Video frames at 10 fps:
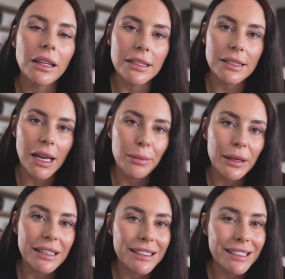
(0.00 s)
listen up,
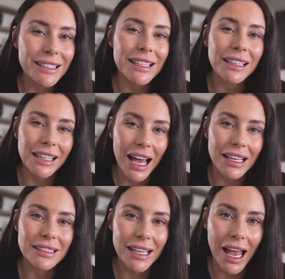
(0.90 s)
because this is the
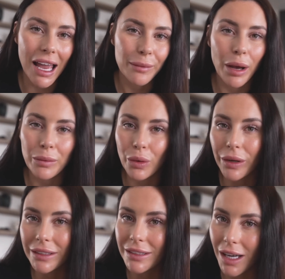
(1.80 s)
last time I'm
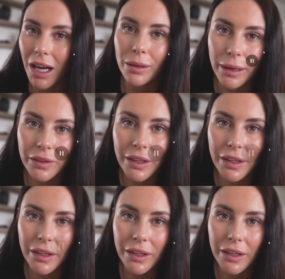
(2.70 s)
going to talk about this.